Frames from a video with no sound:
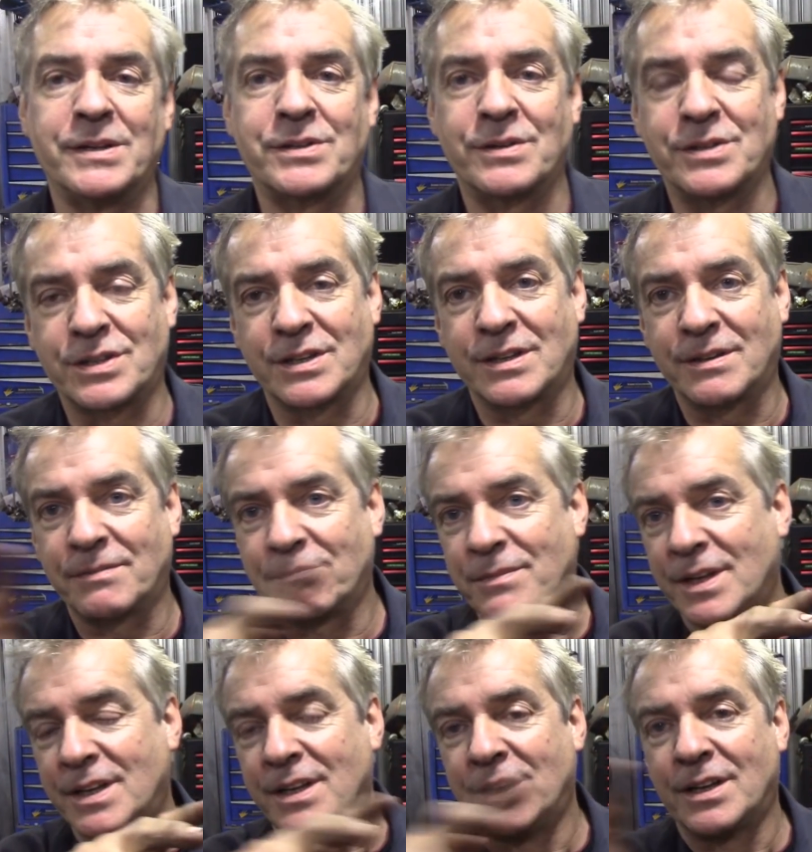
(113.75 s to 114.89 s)
So it's a
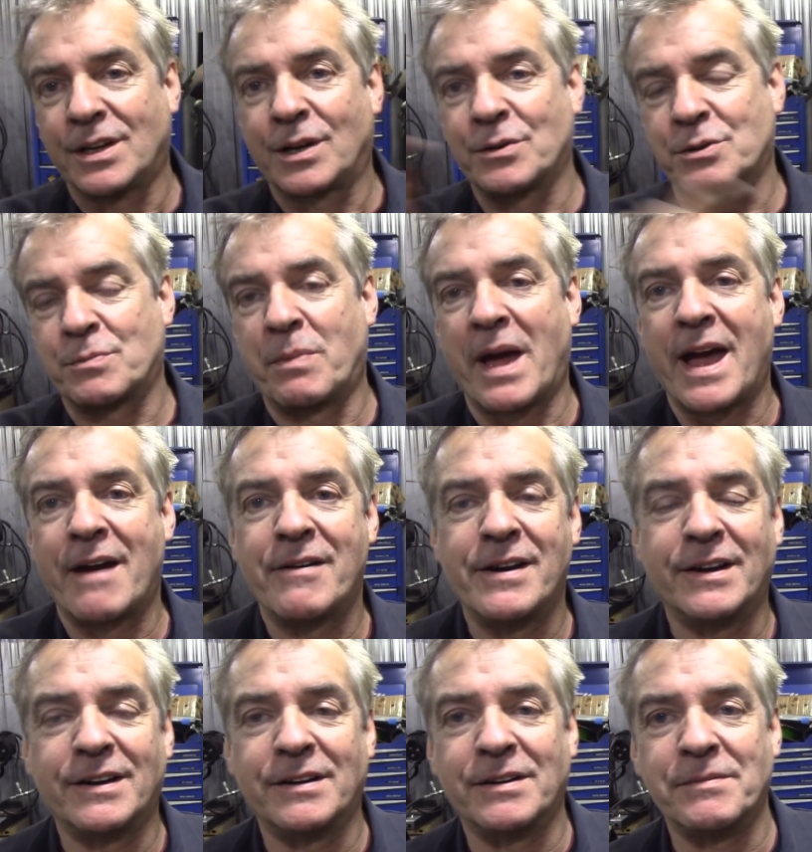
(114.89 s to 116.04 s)
clutch
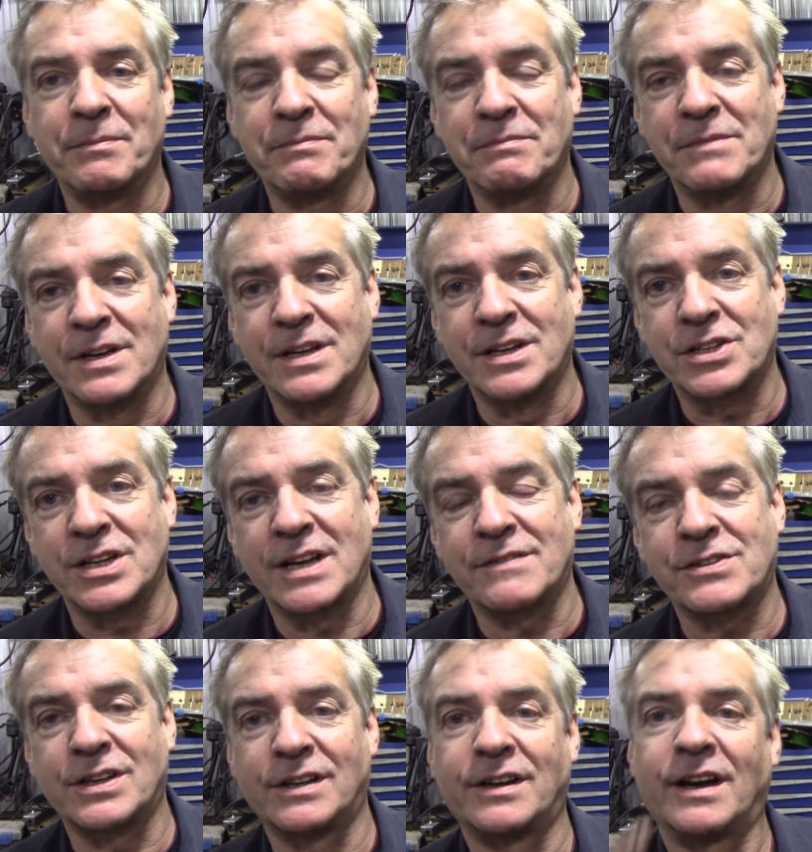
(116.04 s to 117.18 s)
bearing and a slave
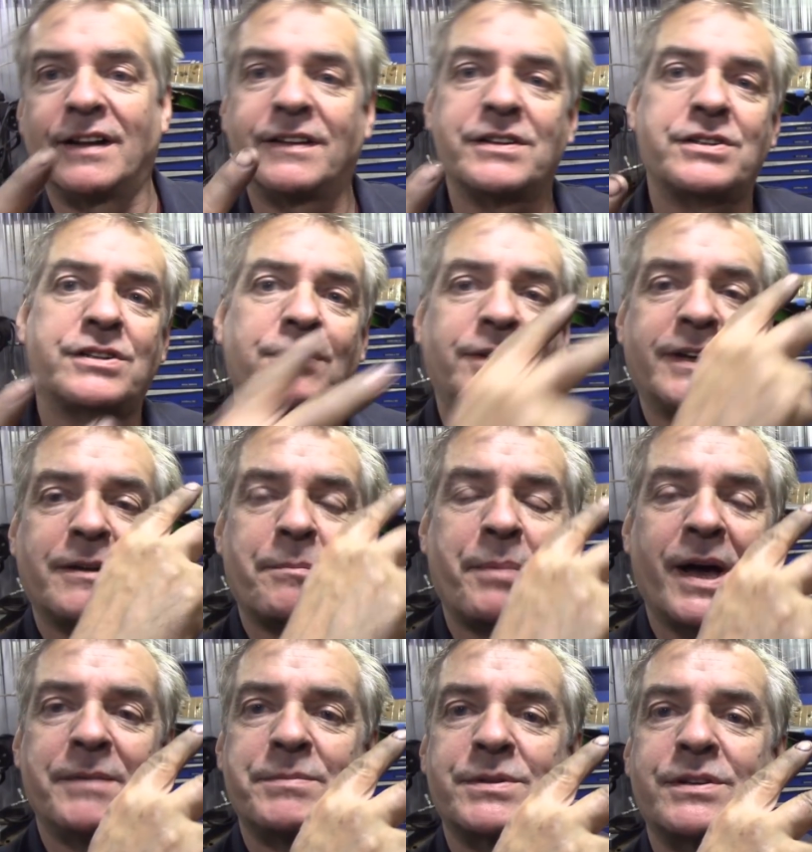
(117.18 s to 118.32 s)
cylinder, and there's two little
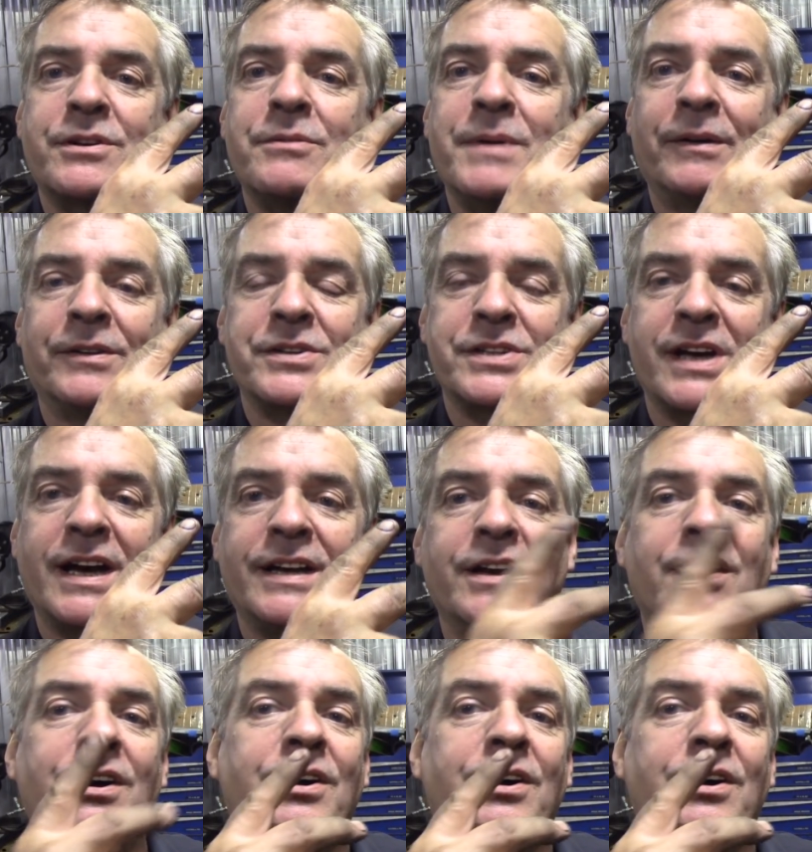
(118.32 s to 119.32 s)
pipes come out the side.